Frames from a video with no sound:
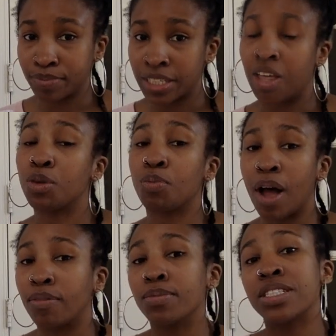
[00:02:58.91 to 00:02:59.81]
Now the
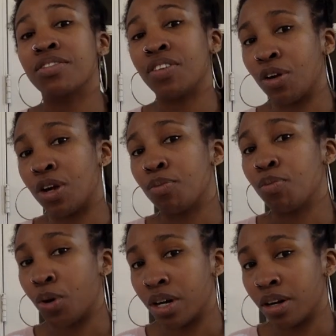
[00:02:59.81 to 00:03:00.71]
problem is very
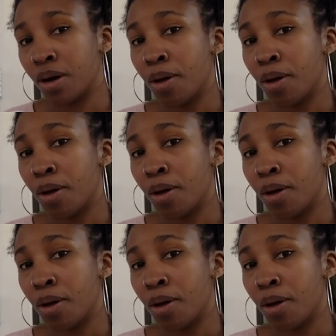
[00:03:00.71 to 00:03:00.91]
important